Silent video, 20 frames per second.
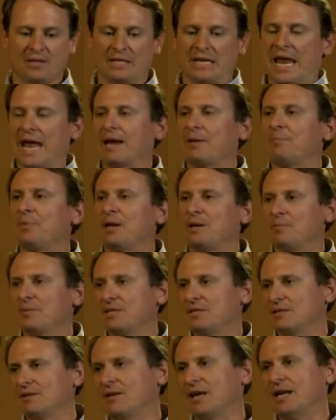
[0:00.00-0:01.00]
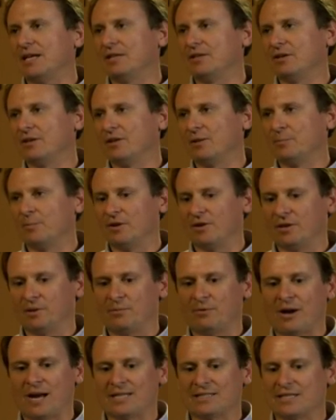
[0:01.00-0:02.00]
neck being misaligned during the
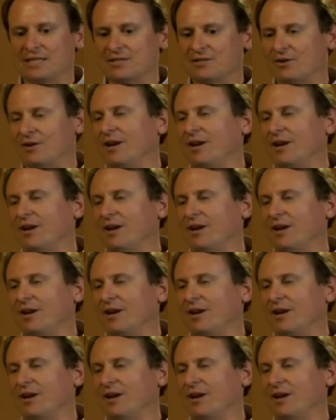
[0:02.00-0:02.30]
birthing process,